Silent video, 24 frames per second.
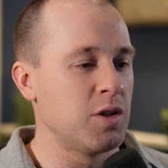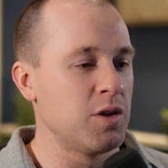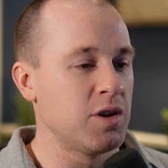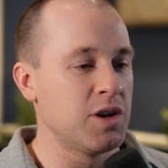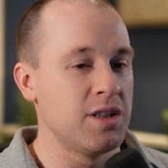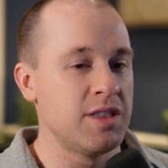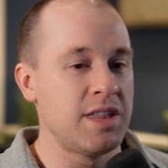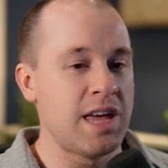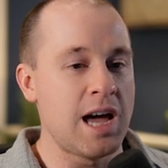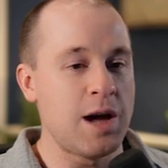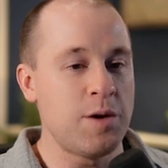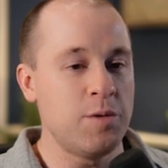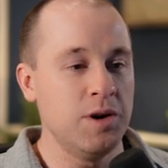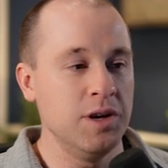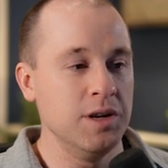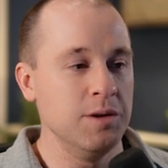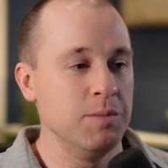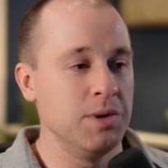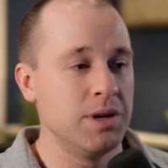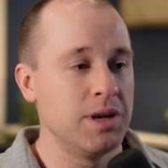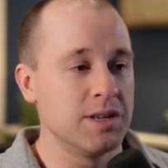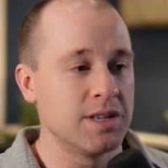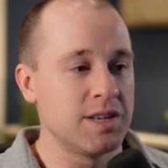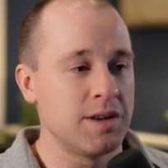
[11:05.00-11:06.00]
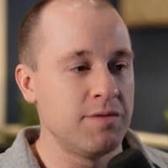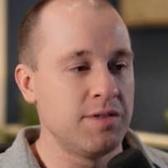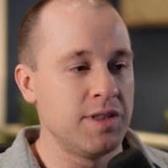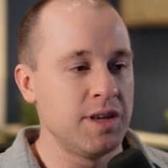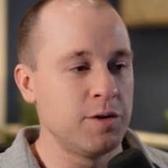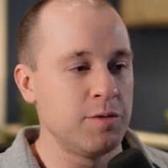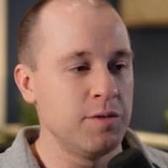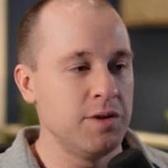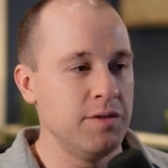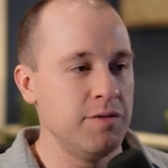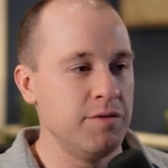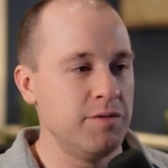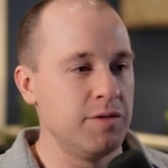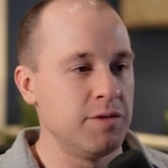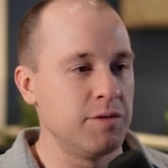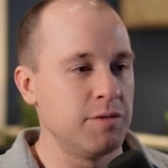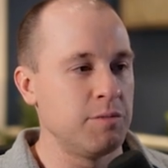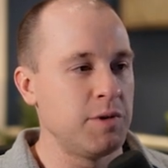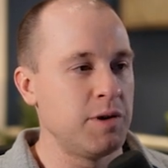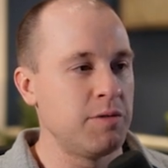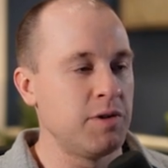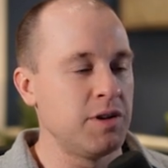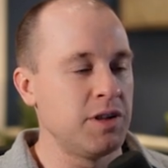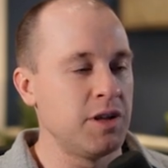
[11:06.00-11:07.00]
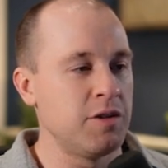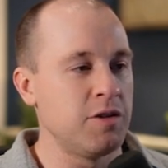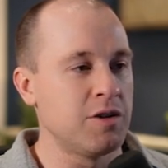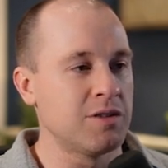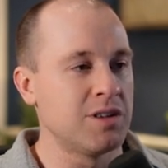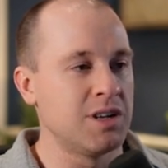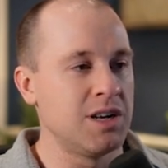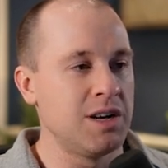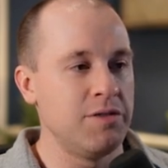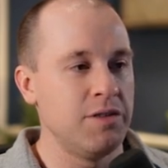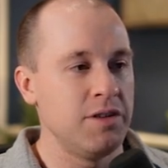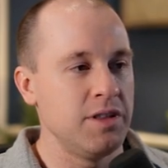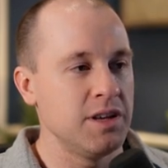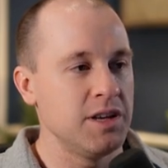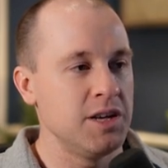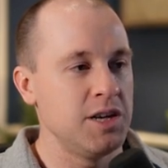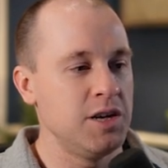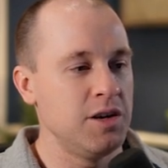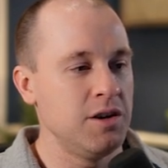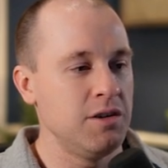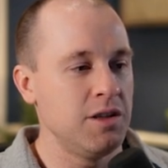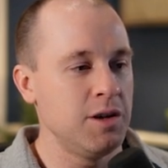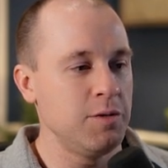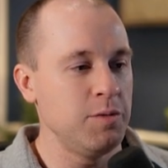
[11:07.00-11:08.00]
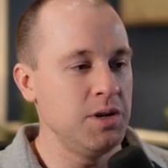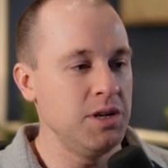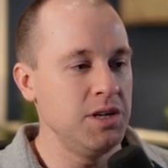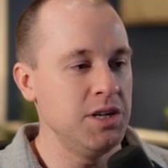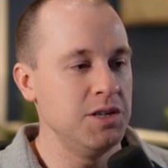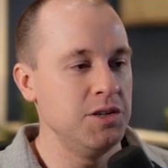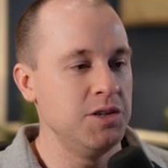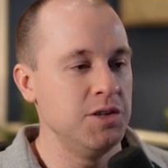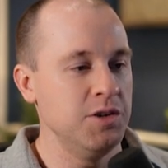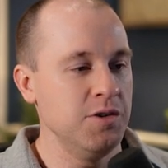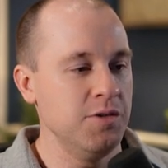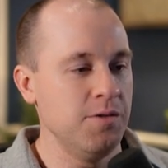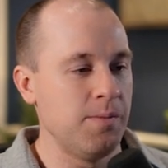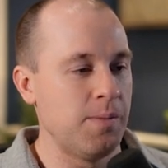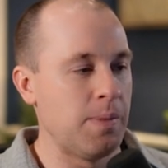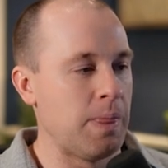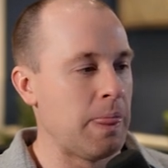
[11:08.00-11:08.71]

look at that one because I think we've really looked at everything here that we need to.